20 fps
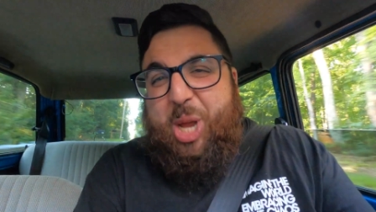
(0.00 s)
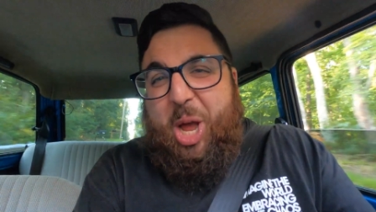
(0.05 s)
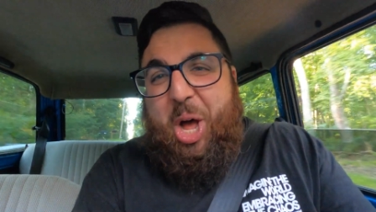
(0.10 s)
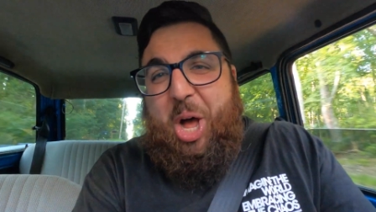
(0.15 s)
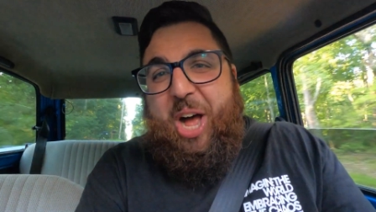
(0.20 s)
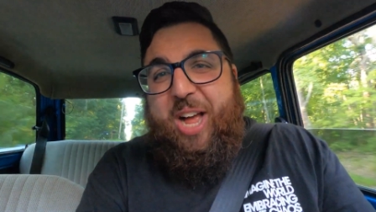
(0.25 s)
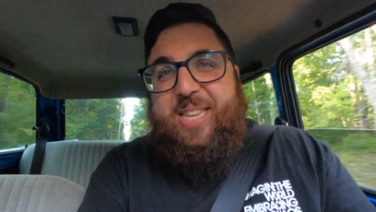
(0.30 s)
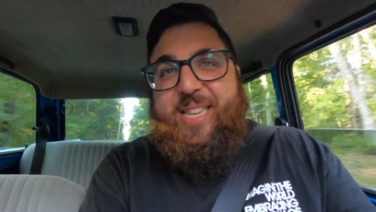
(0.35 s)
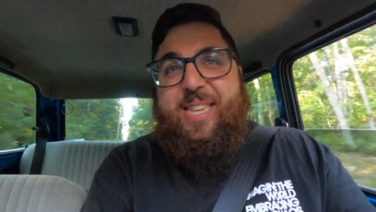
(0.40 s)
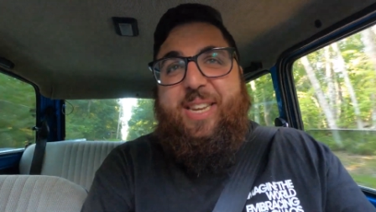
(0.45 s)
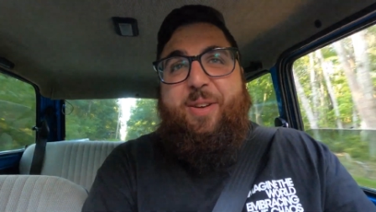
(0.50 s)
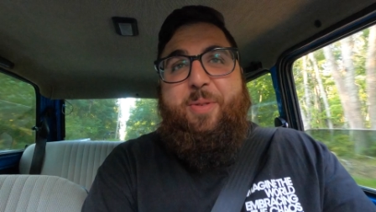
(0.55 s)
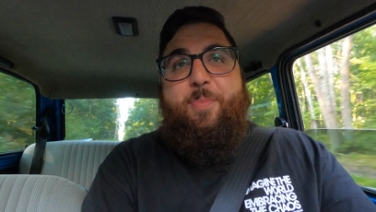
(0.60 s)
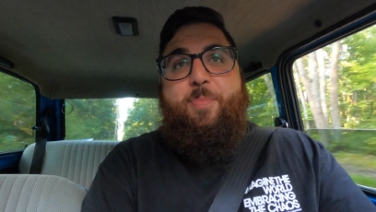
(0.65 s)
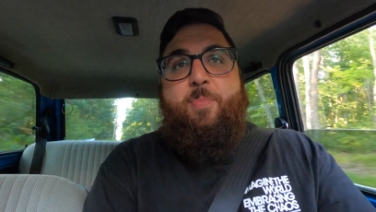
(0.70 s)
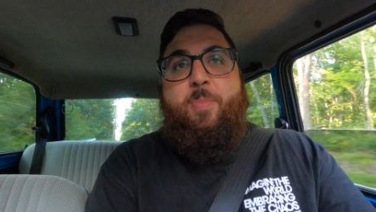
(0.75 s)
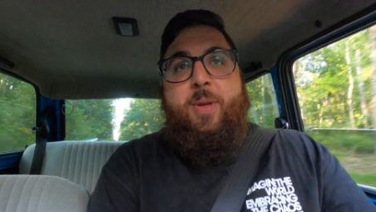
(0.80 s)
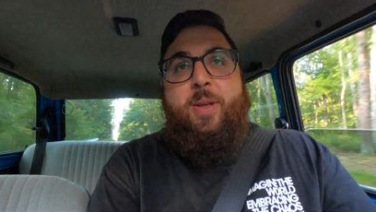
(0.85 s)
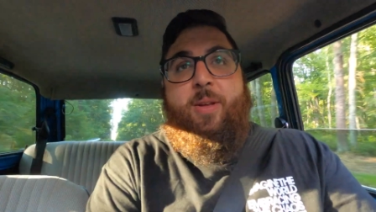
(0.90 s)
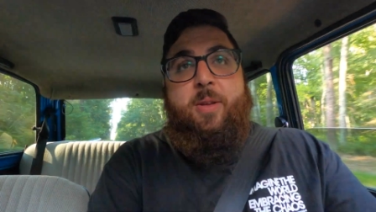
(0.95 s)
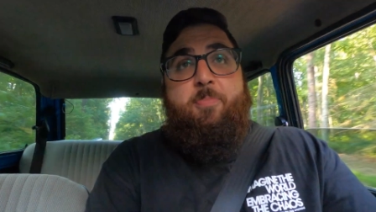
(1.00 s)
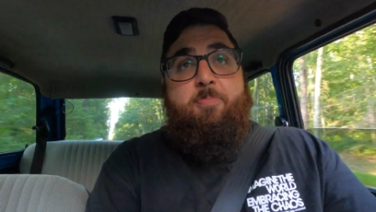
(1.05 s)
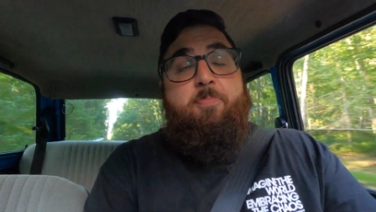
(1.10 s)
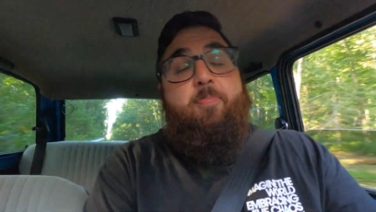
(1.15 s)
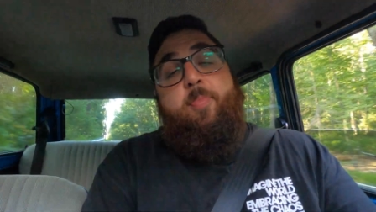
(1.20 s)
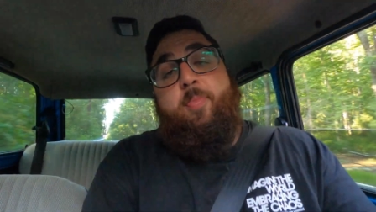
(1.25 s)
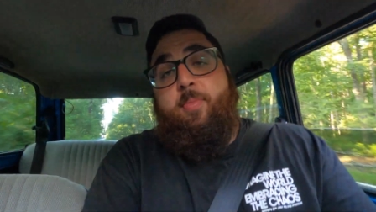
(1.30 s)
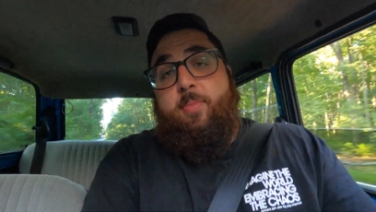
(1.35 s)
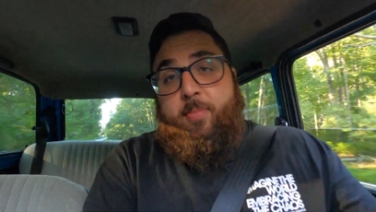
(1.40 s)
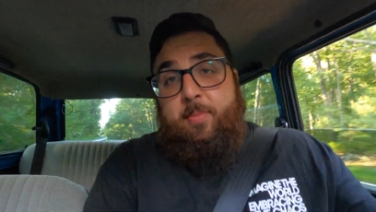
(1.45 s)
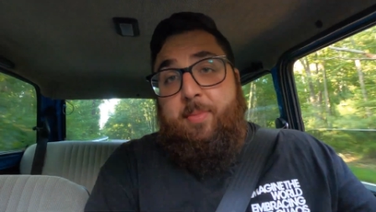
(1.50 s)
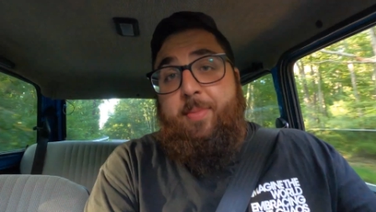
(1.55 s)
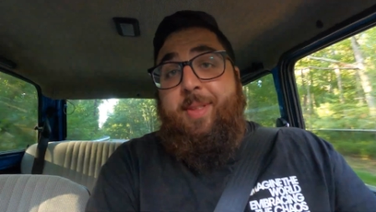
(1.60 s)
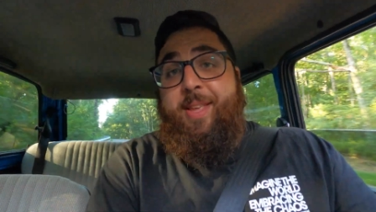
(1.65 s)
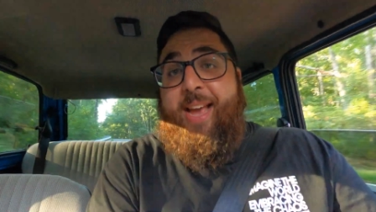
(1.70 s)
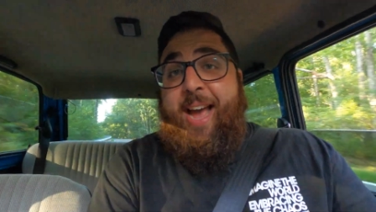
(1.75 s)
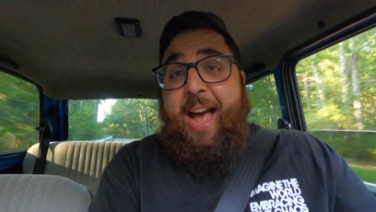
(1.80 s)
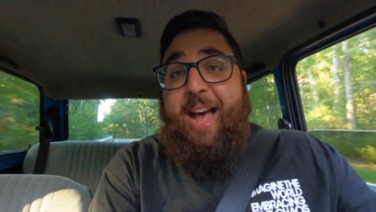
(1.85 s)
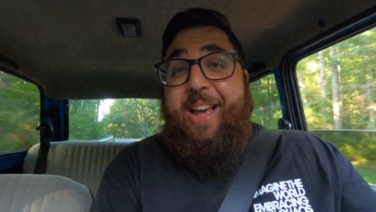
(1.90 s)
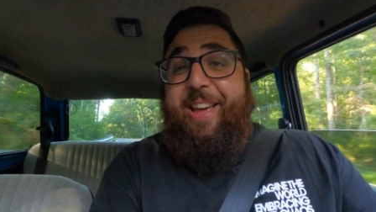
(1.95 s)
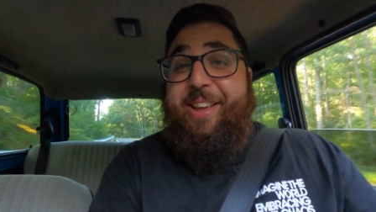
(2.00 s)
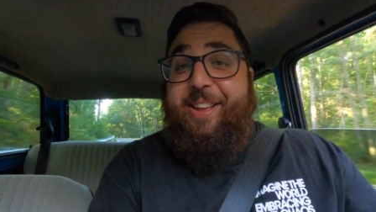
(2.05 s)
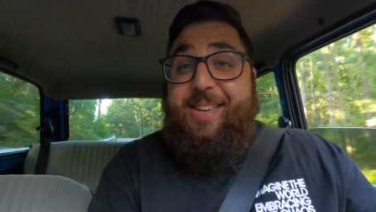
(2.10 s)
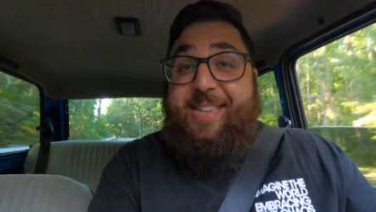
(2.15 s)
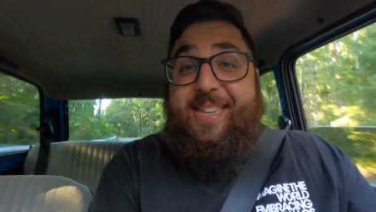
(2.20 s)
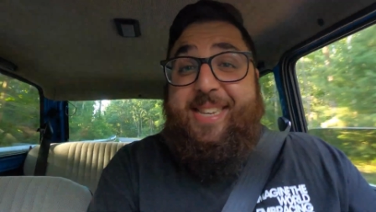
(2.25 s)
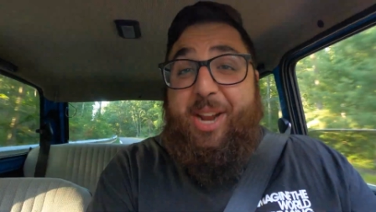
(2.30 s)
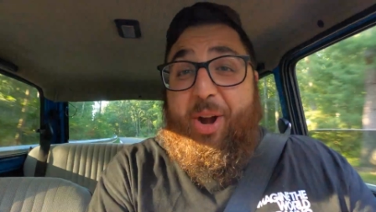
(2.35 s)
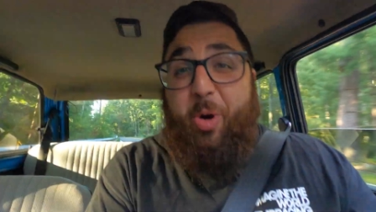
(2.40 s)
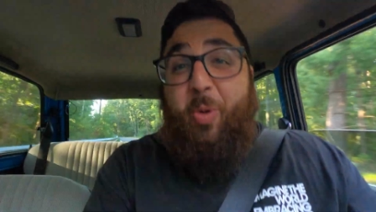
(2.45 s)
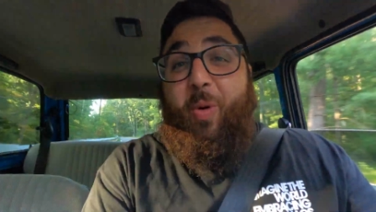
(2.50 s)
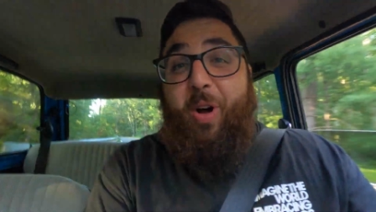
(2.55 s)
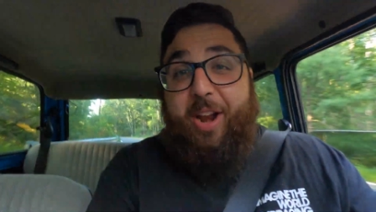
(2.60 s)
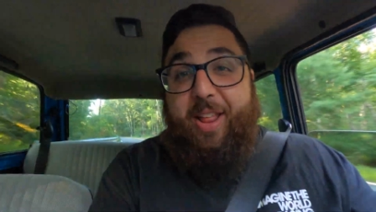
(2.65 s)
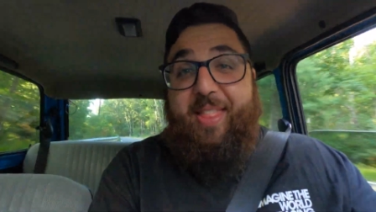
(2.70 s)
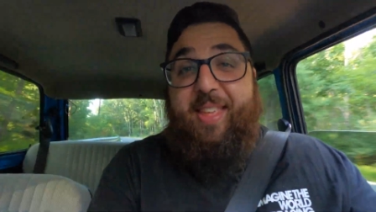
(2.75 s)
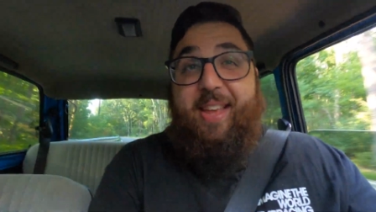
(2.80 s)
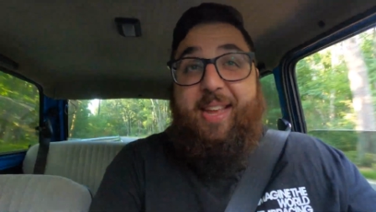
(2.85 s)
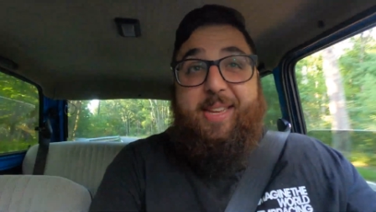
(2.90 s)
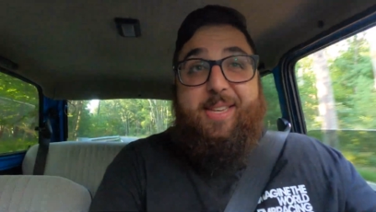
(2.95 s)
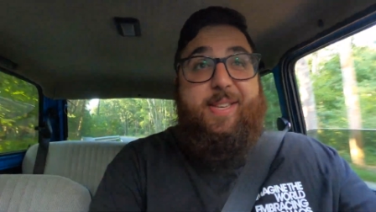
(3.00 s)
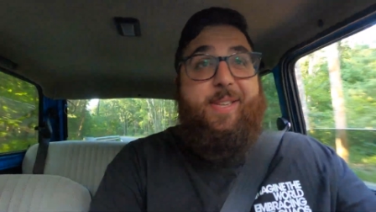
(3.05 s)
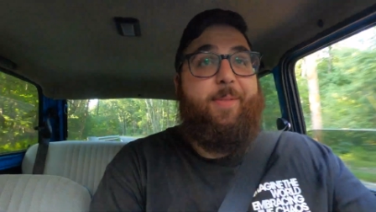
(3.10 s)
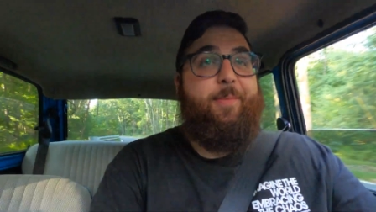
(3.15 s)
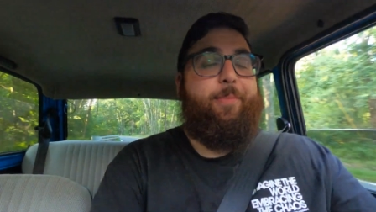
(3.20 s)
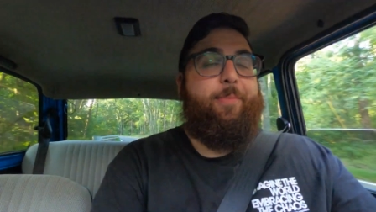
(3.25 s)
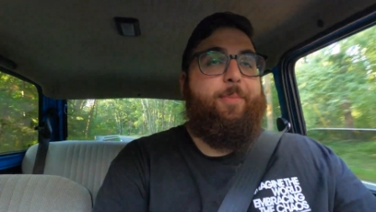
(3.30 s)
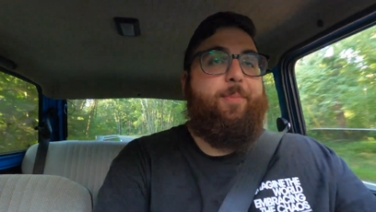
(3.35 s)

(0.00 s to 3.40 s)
awesome, yeah, consider one of these.